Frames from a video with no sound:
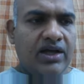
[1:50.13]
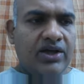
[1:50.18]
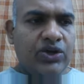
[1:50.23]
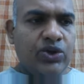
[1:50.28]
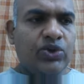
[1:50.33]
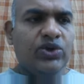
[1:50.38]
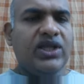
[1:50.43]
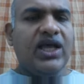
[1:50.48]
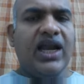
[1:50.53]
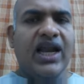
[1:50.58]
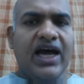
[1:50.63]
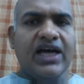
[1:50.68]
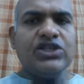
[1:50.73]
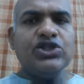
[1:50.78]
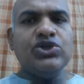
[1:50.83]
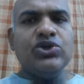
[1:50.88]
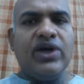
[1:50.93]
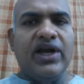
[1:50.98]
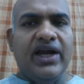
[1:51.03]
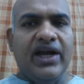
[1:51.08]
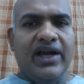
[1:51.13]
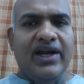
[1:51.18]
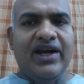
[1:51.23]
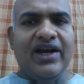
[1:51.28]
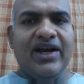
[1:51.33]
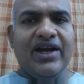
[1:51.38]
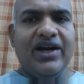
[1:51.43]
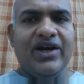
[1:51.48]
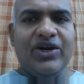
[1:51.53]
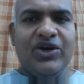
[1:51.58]
you the
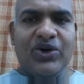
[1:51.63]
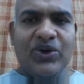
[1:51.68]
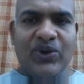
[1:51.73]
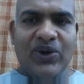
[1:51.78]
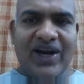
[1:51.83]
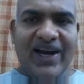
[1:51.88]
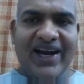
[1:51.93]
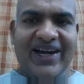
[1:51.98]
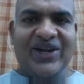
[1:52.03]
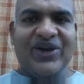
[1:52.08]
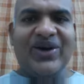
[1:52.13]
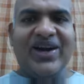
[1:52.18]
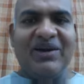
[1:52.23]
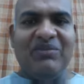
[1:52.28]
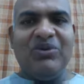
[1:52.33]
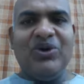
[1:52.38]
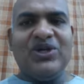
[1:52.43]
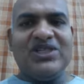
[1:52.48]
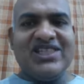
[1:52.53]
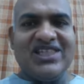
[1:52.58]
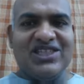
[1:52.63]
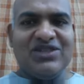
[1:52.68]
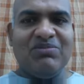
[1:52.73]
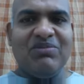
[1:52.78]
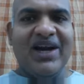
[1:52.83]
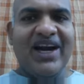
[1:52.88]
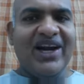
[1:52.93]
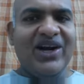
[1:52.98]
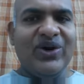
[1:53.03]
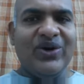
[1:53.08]
luxury to let your emotions
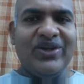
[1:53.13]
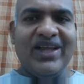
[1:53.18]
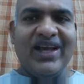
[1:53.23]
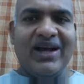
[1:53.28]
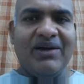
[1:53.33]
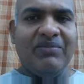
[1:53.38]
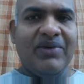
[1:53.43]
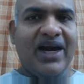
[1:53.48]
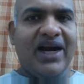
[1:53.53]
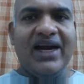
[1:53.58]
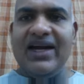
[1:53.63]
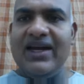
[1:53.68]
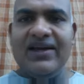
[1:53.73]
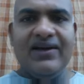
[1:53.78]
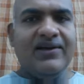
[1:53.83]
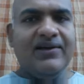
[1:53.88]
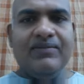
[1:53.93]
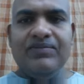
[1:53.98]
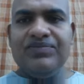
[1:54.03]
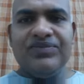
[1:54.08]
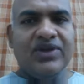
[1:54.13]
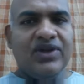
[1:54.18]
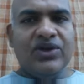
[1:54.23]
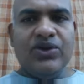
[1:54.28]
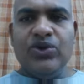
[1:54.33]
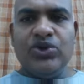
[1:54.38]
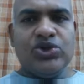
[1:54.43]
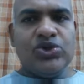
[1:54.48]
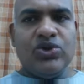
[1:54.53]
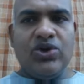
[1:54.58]
bleed into the command,
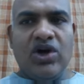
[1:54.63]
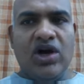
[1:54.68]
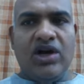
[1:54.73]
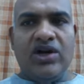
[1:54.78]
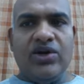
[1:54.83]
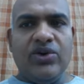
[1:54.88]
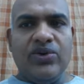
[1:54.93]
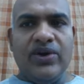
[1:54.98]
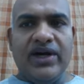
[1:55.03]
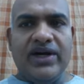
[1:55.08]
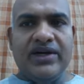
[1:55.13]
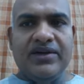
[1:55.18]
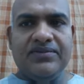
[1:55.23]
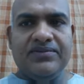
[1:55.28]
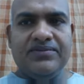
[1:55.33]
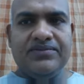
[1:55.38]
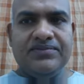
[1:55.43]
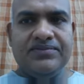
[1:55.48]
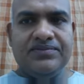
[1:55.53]
you should not do it.